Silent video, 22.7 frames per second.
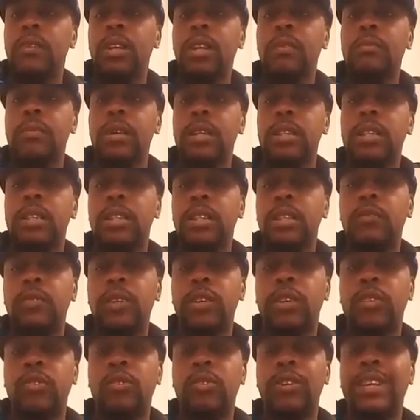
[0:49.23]
About to see if we
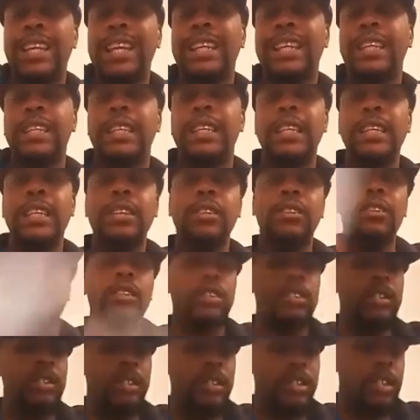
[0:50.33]
can create a deal.
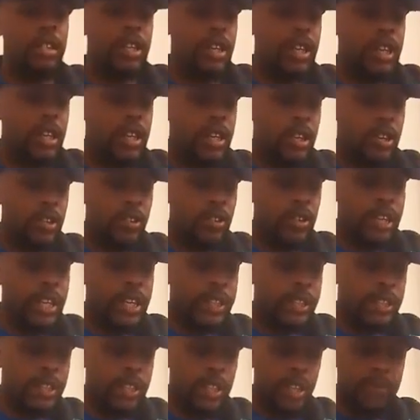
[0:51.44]

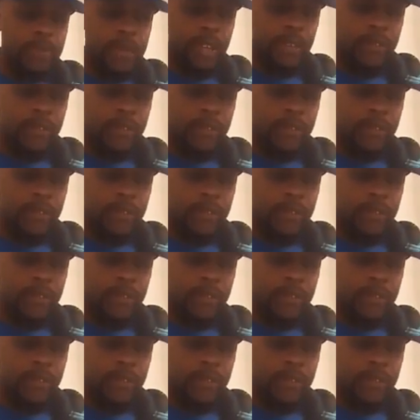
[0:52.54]
Create something